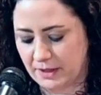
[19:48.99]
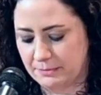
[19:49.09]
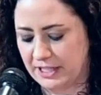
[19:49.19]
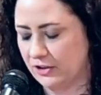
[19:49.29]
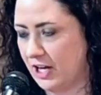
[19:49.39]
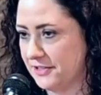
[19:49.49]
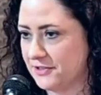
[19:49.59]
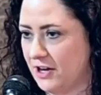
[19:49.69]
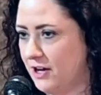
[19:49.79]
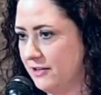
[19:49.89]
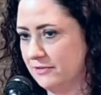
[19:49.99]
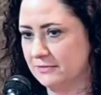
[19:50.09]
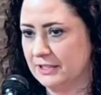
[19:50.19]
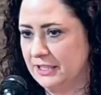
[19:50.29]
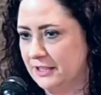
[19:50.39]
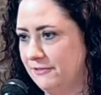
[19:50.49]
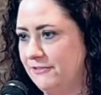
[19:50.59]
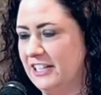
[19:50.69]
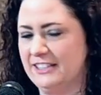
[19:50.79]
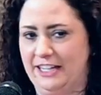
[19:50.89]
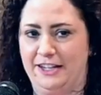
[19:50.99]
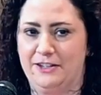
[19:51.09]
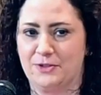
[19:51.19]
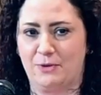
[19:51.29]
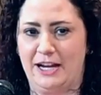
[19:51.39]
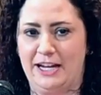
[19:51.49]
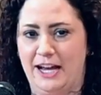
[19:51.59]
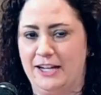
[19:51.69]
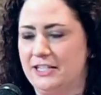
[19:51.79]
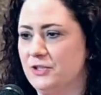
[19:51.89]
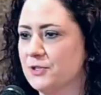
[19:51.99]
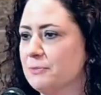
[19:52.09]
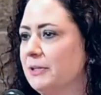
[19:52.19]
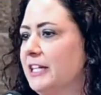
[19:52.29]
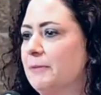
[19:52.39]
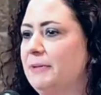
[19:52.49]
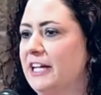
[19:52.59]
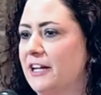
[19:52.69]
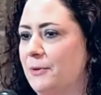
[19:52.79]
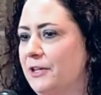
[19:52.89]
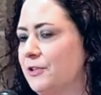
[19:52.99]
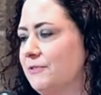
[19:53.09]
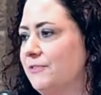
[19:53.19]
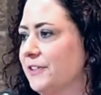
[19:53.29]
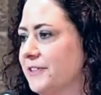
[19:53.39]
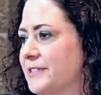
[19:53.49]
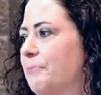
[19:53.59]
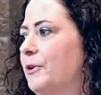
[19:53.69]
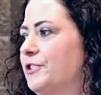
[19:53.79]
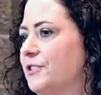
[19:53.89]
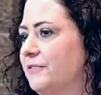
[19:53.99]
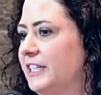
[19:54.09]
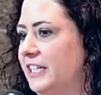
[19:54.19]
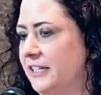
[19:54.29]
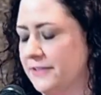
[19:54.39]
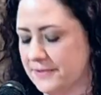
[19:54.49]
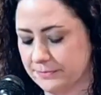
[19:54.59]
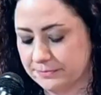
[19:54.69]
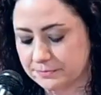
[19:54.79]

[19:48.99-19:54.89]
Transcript: but he lost all feeling in his right hand. He used to play the piano. He couldn't feel the separation of the keys.